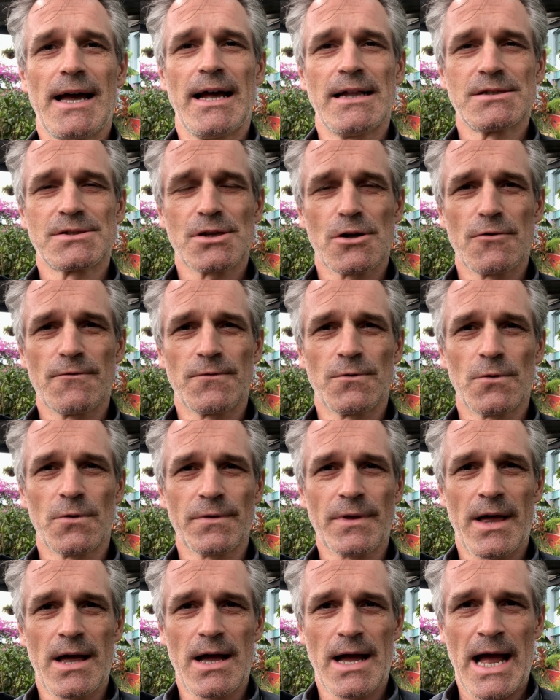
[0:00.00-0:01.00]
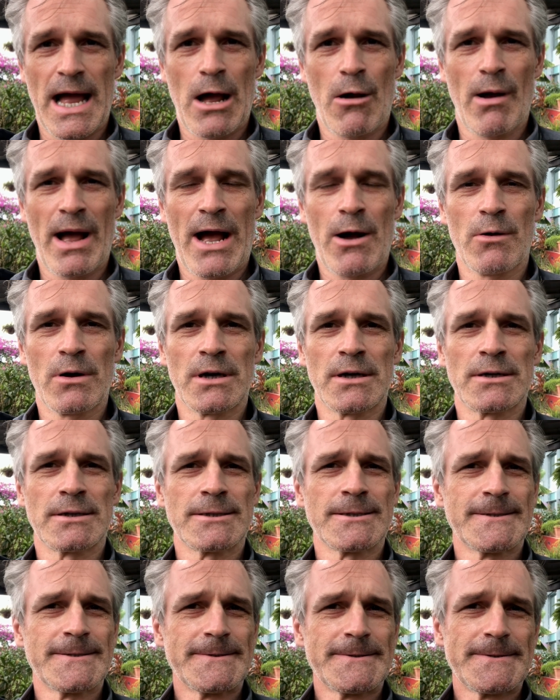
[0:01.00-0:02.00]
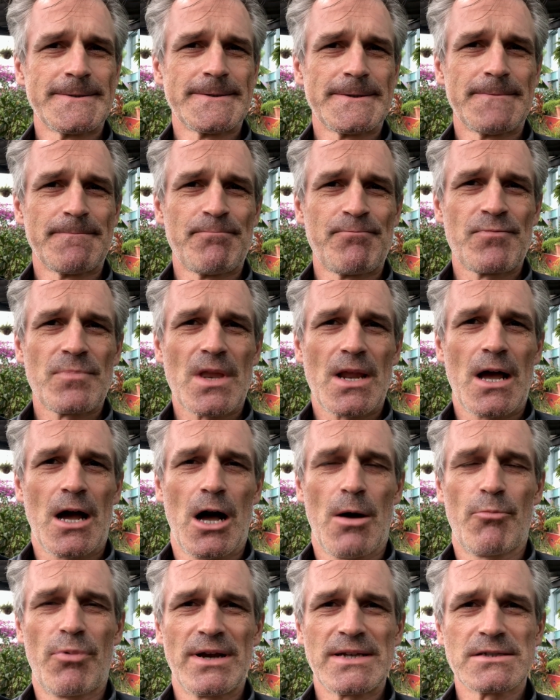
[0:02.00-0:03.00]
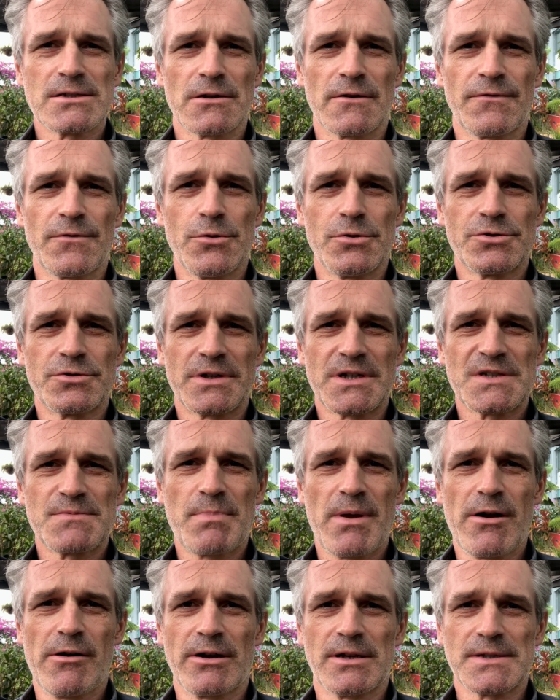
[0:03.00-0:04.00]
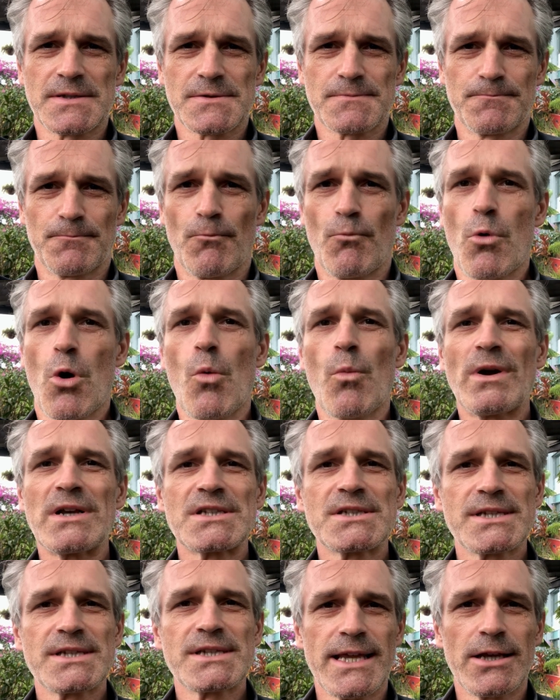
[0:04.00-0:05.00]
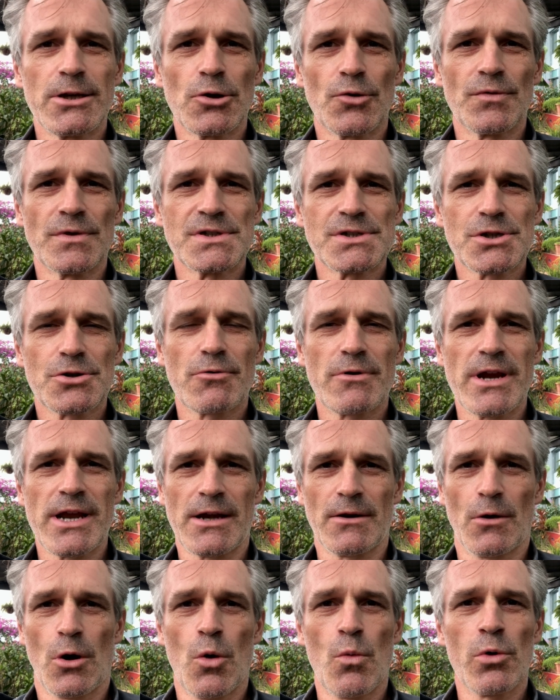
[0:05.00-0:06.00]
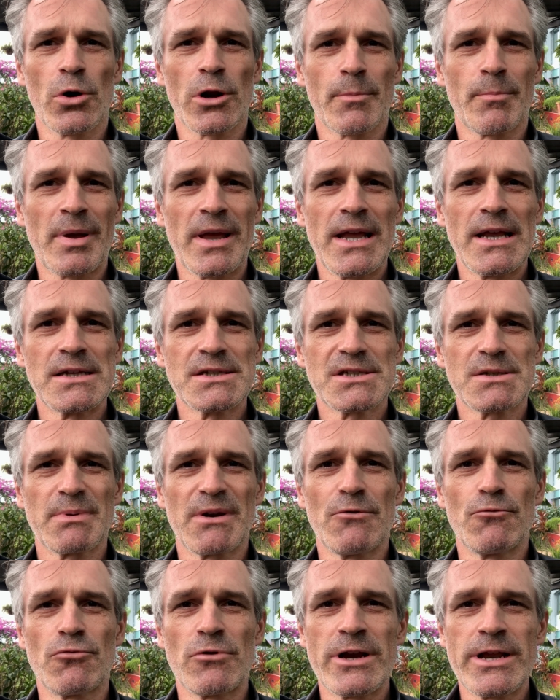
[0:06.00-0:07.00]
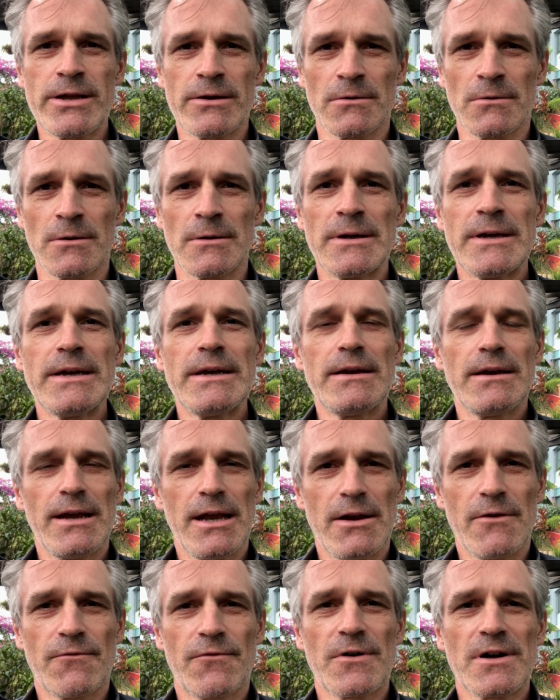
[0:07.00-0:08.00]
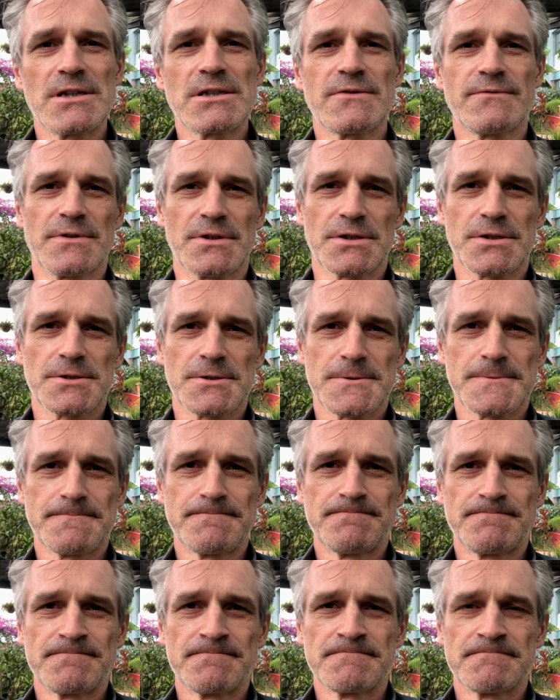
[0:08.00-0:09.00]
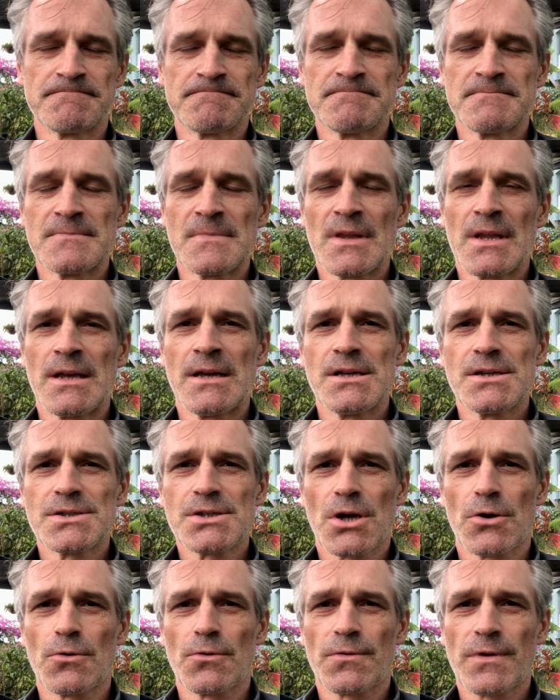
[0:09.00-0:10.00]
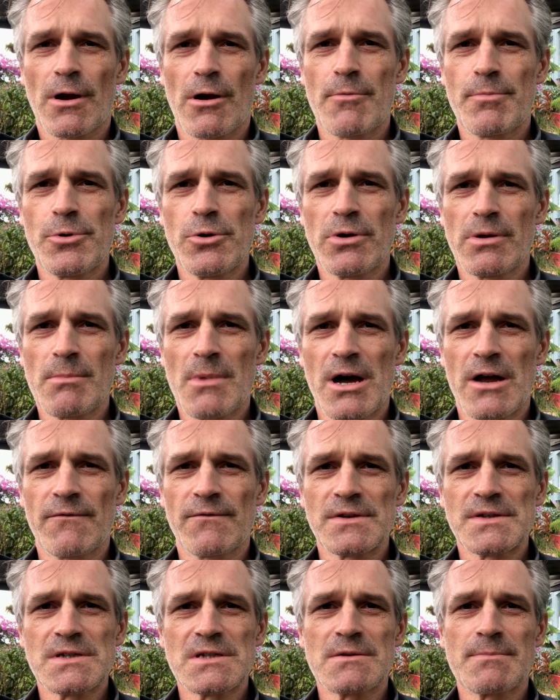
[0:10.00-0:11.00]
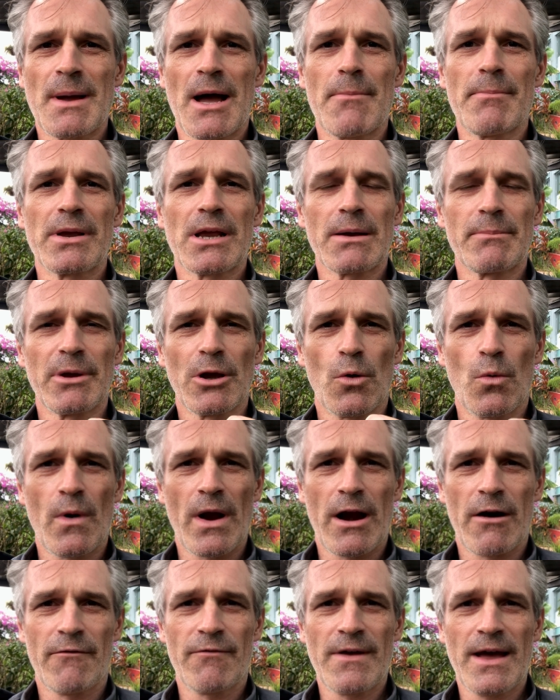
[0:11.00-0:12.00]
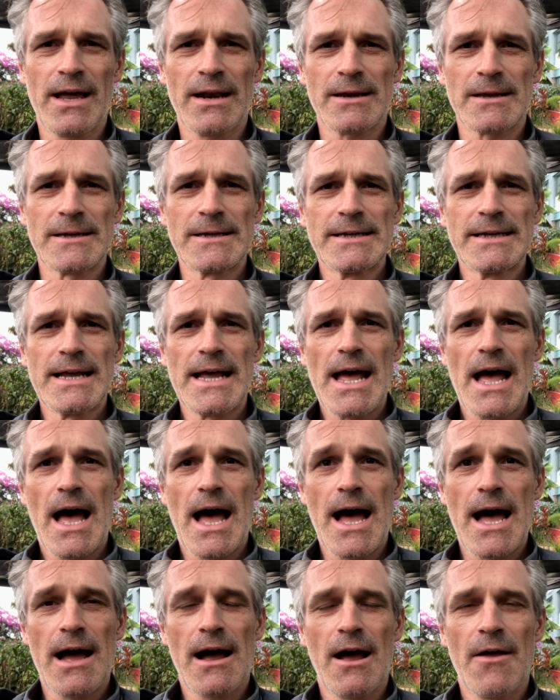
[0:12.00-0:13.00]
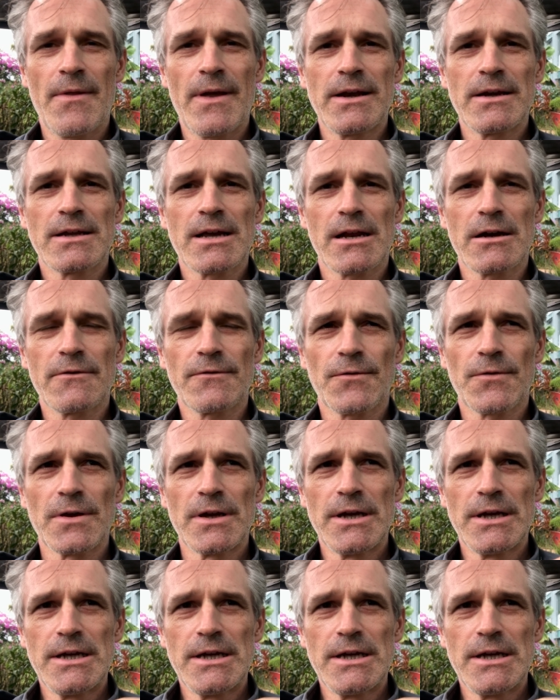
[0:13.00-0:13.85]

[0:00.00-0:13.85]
and so forth our present and future experience, what we're seeing on the screen or what appears to be real in front of us. So therapeutic mindfulness is about becoming aware of that, and then kind of